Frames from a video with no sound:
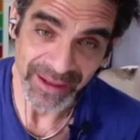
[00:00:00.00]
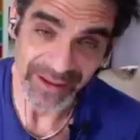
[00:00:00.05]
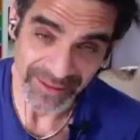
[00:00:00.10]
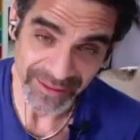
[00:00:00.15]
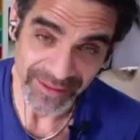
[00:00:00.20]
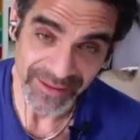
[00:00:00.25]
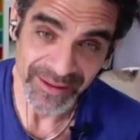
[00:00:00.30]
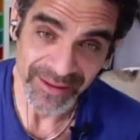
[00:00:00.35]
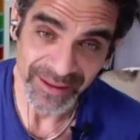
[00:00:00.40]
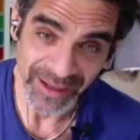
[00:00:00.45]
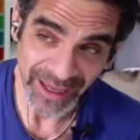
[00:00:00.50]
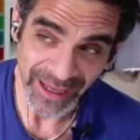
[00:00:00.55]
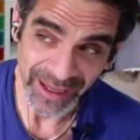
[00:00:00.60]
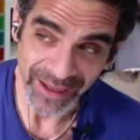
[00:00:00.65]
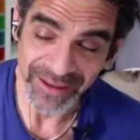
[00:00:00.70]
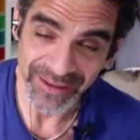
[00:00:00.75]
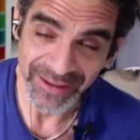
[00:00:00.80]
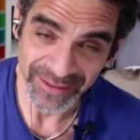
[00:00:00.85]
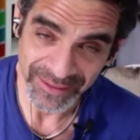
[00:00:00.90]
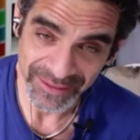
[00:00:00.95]
So you don't have to
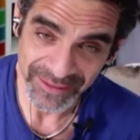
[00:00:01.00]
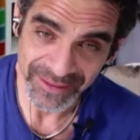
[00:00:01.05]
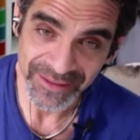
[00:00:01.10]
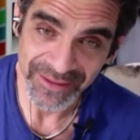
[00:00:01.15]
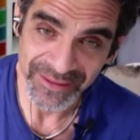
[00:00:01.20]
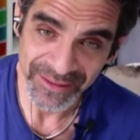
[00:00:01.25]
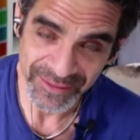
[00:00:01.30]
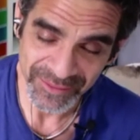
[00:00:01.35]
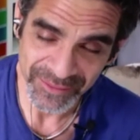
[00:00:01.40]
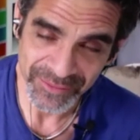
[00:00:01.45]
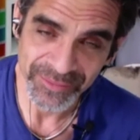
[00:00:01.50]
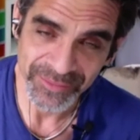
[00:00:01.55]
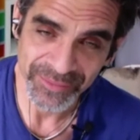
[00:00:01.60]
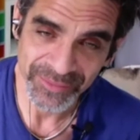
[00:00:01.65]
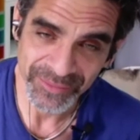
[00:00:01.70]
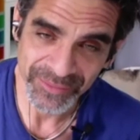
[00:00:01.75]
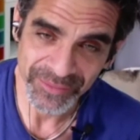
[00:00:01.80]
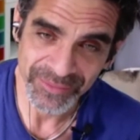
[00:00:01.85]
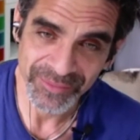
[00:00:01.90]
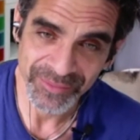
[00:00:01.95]
worry about
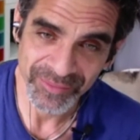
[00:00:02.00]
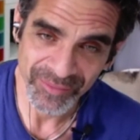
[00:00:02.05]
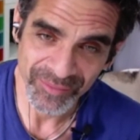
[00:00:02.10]
trust.